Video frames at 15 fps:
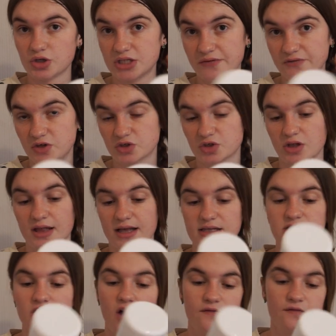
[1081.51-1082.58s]
because if it just clicks
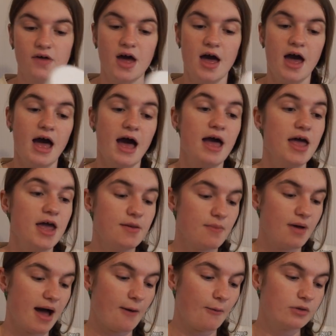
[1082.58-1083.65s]
off. I
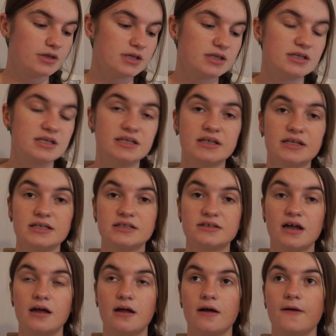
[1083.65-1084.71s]
wanted
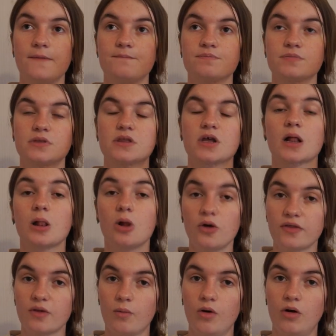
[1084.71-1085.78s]
the
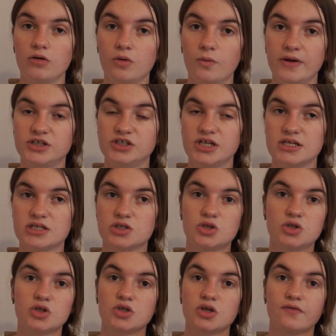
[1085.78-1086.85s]
clothing one, which is
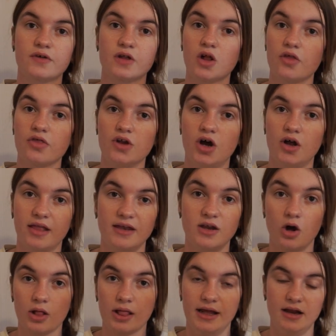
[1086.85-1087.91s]
just for clothing only,
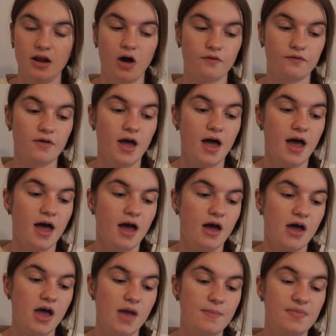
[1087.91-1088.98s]
not clean off.
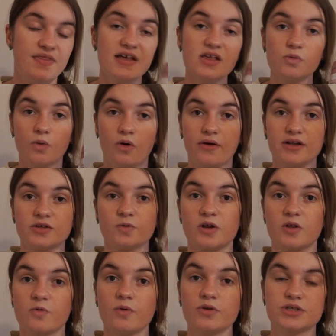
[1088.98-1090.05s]
This one is one I
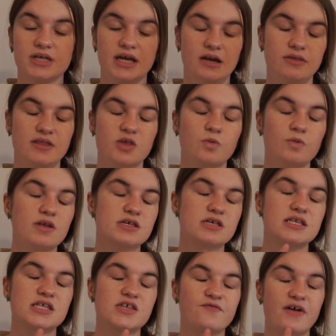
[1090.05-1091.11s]
was wanting. This one is a
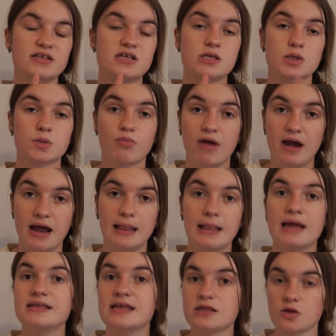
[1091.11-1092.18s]
disinfectant spray,
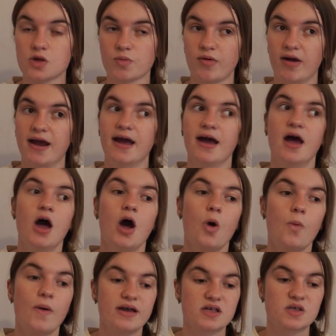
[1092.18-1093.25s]
like Dettol spray,
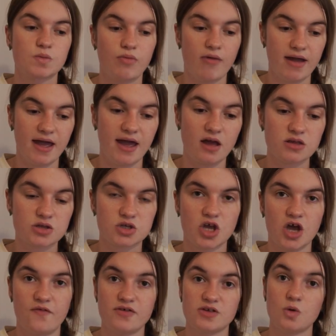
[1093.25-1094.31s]
where you spray it on the
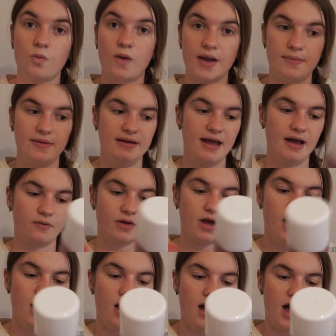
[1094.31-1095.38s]
surface and wipe it down,
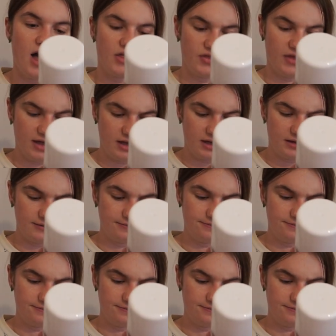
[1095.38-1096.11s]
I think.